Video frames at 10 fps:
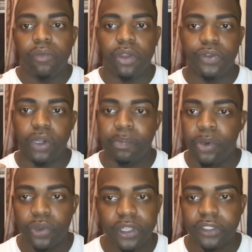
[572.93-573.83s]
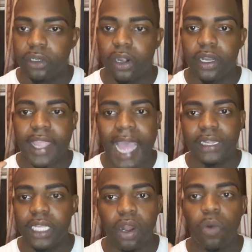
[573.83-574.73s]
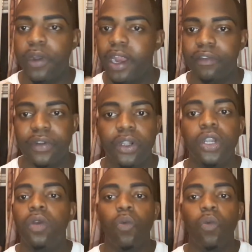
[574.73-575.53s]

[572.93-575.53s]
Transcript: whether you're a Buddhist or a Catholic or whatever.